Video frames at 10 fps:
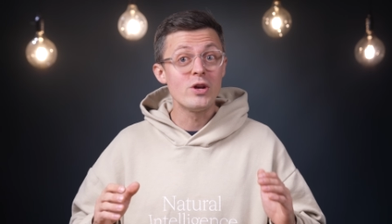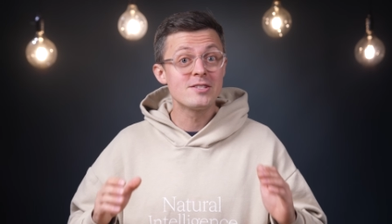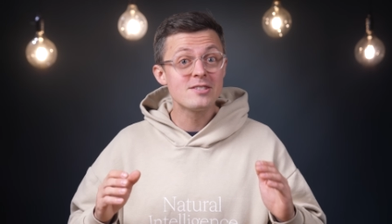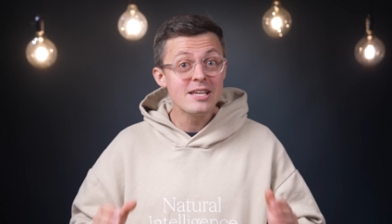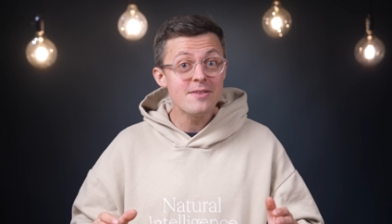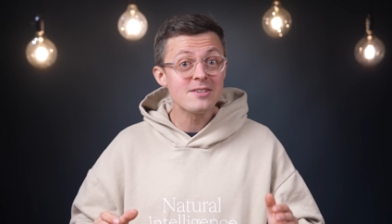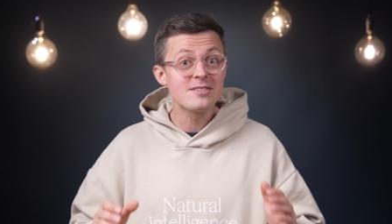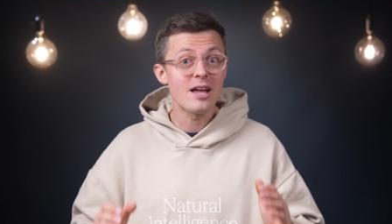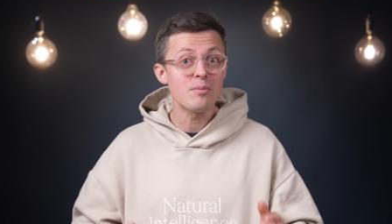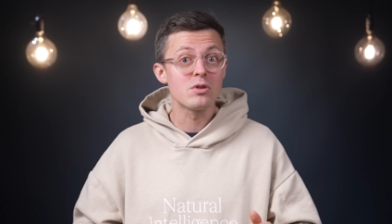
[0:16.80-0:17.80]
we see
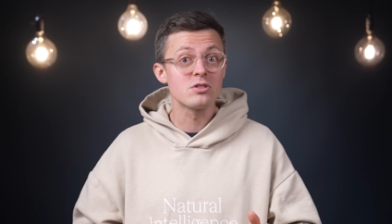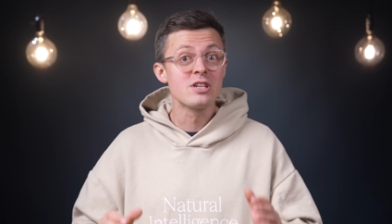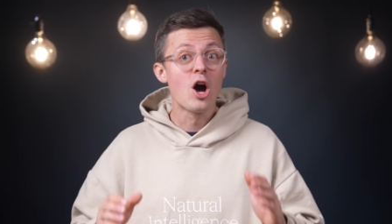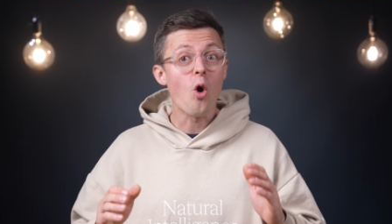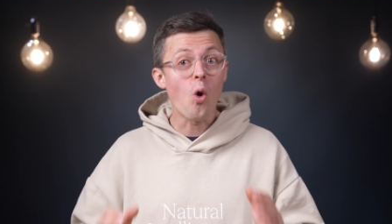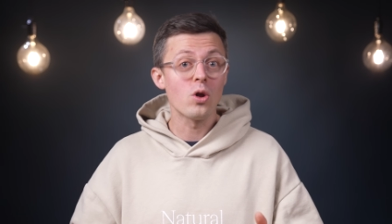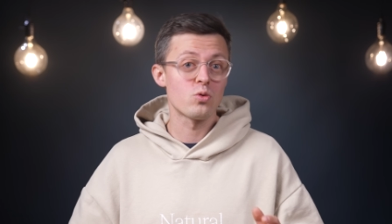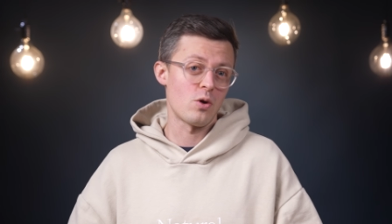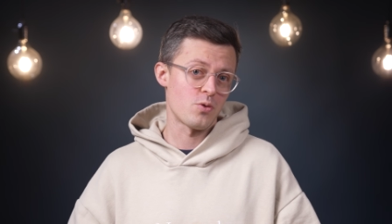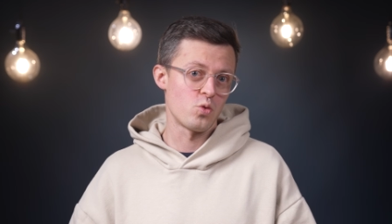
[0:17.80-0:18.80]
these numbers all
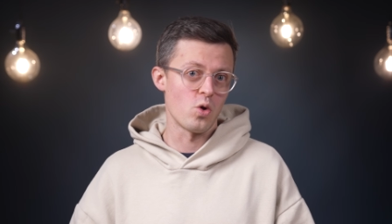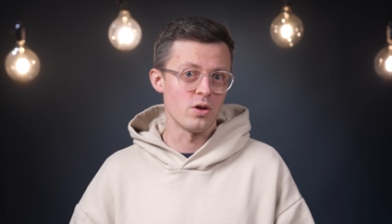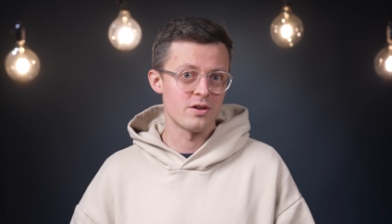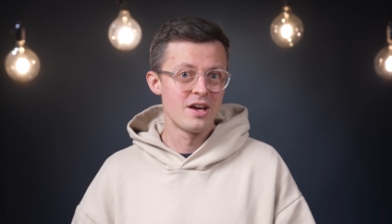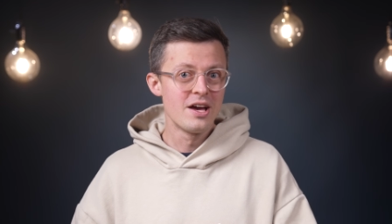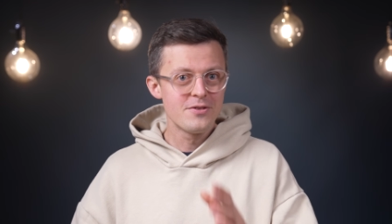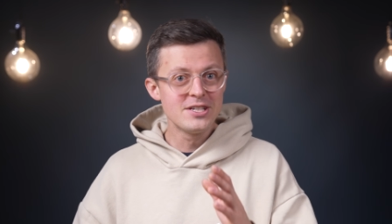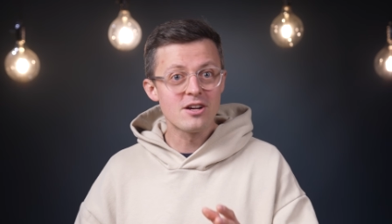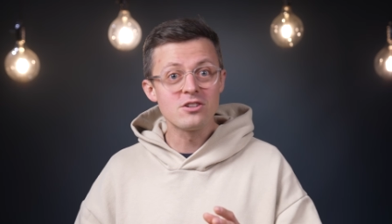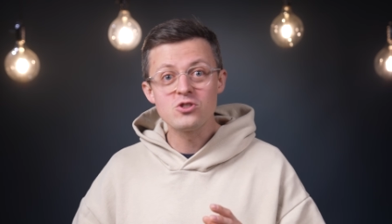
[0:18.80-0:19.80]
around the world.
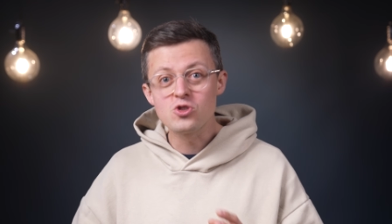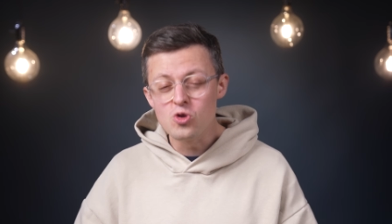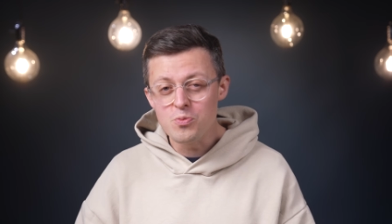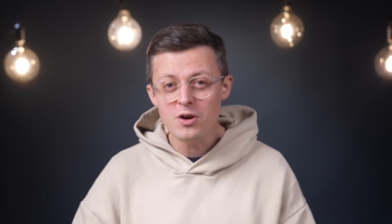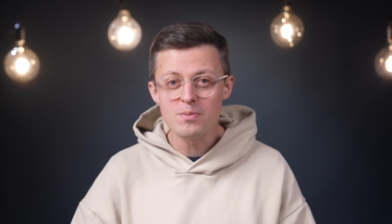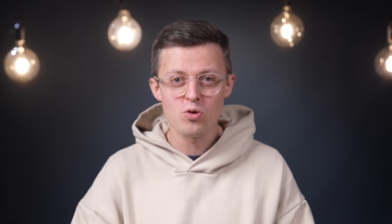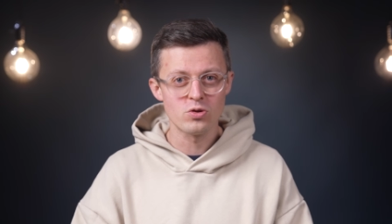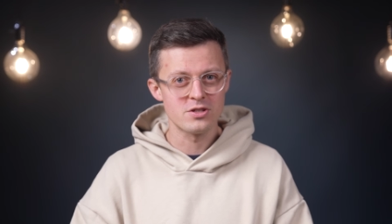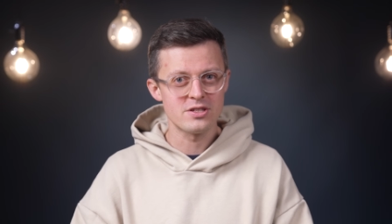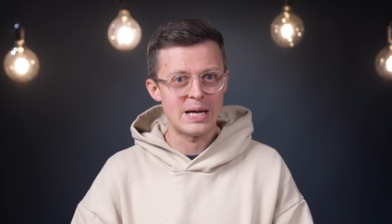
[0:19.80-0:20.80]
These are super
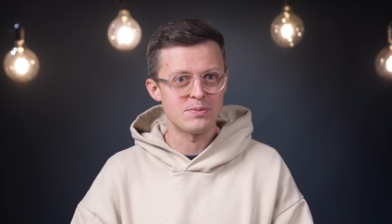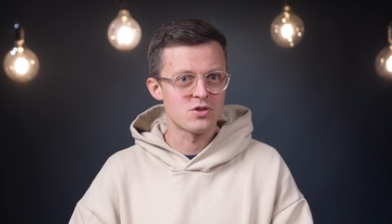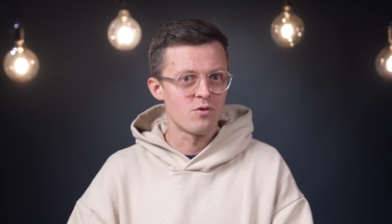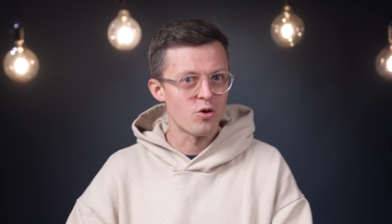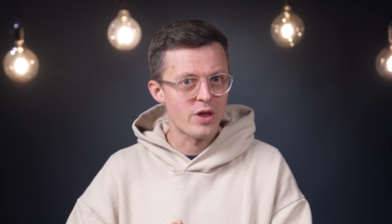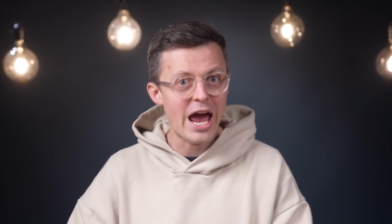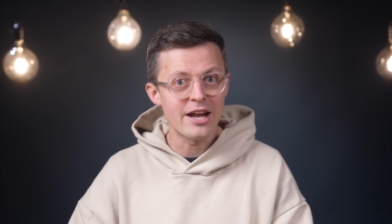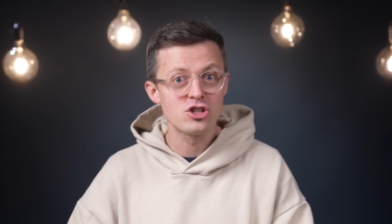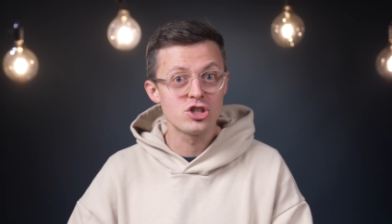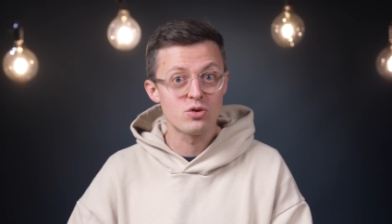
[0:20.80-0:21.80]
important steps for the
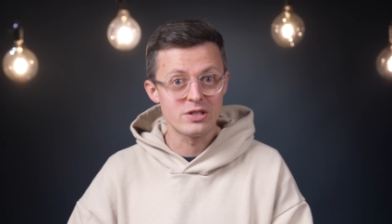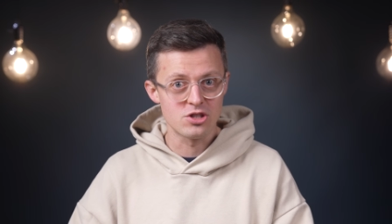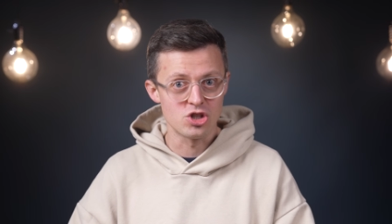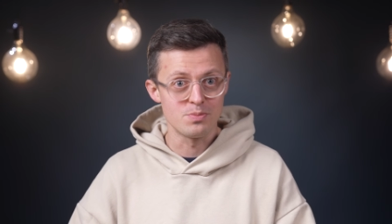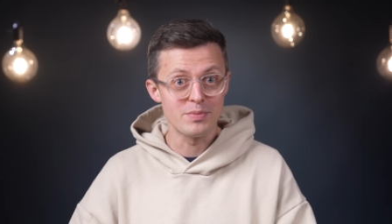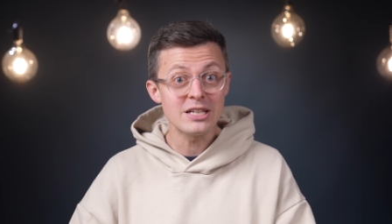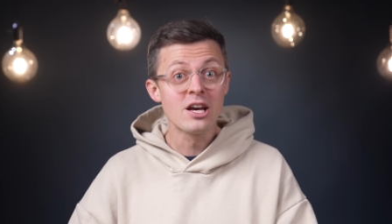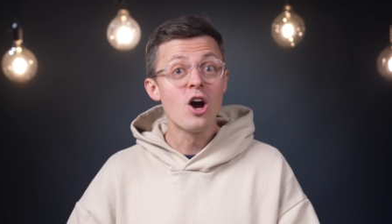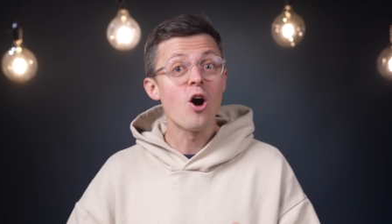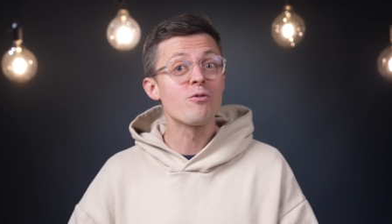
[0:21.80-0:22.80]
energy transition but
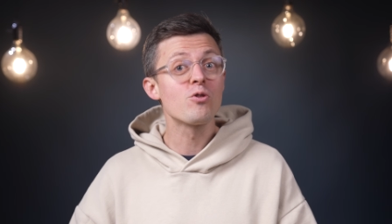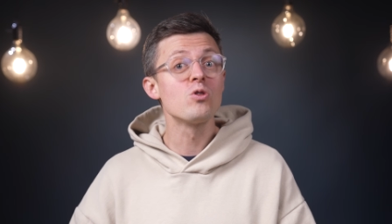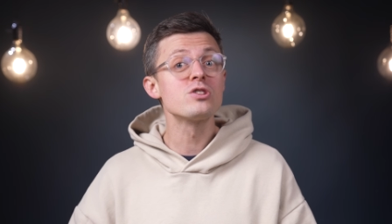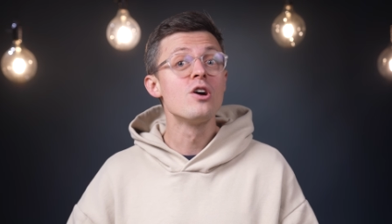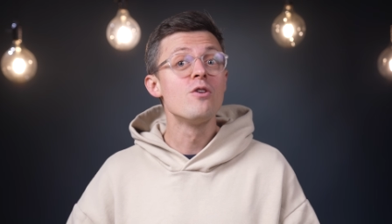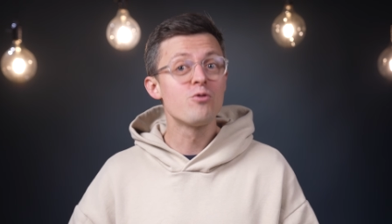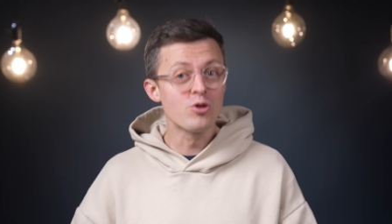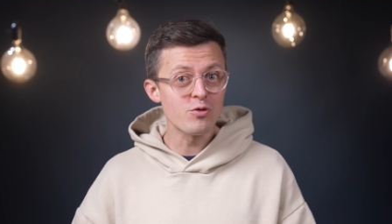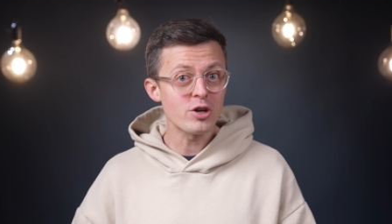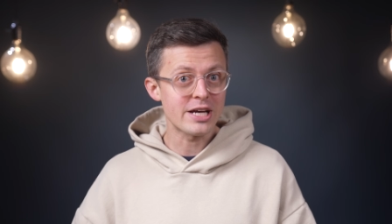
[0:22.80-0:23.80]
of course
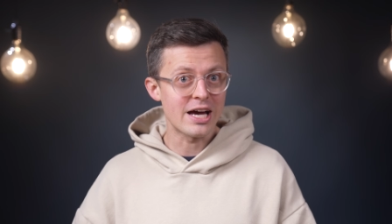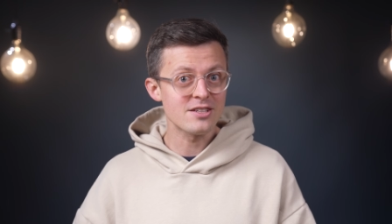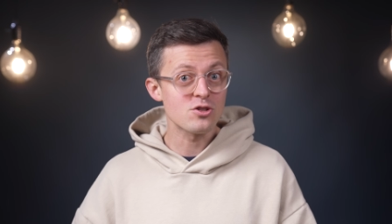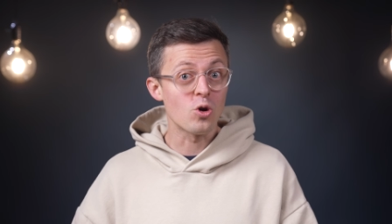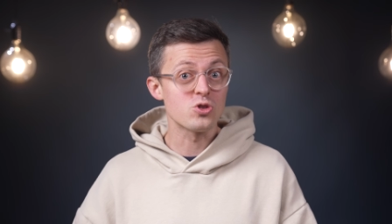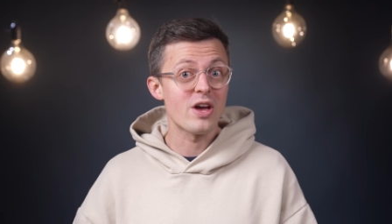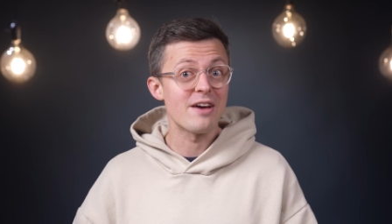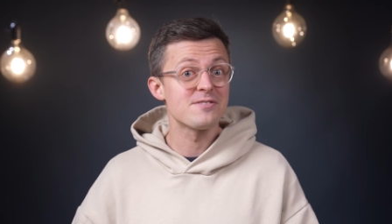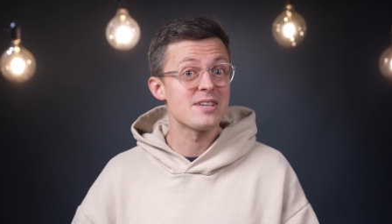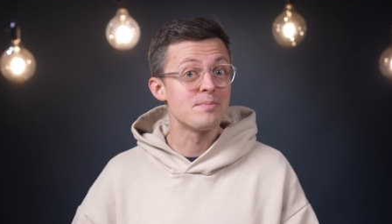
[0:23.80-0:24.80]
photovoltaics also
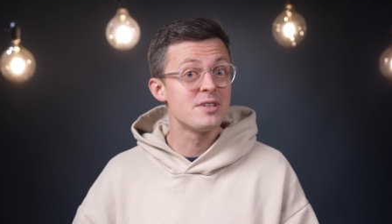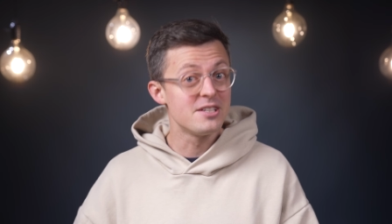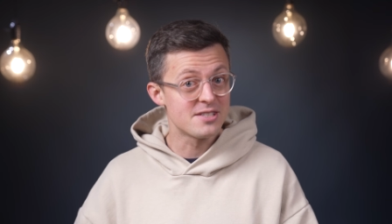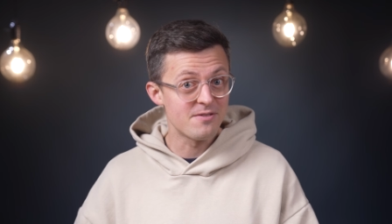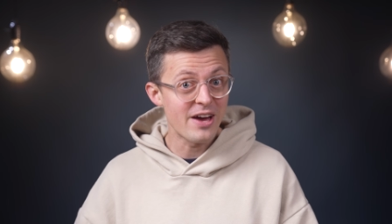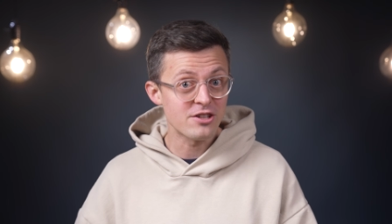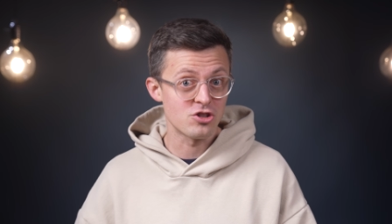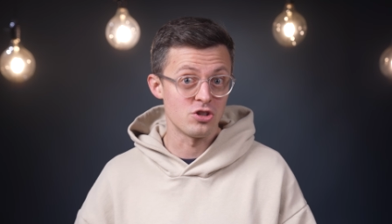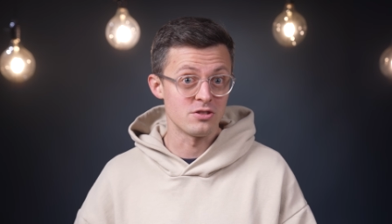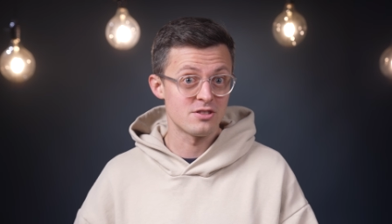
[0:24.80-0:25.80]
have some
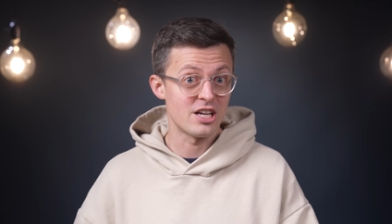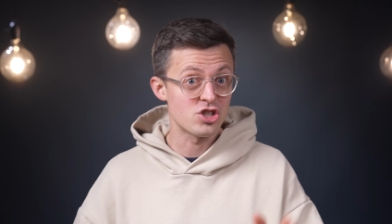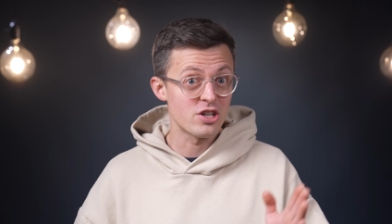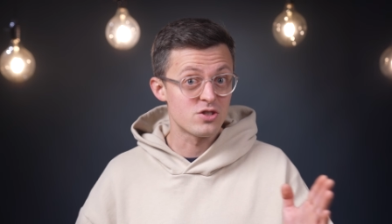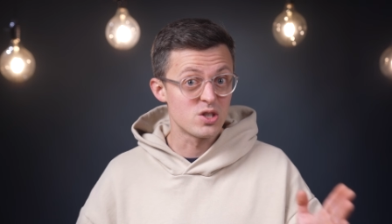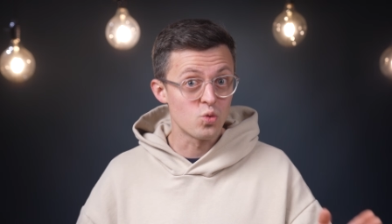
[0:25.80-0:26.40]
disadvantages such as the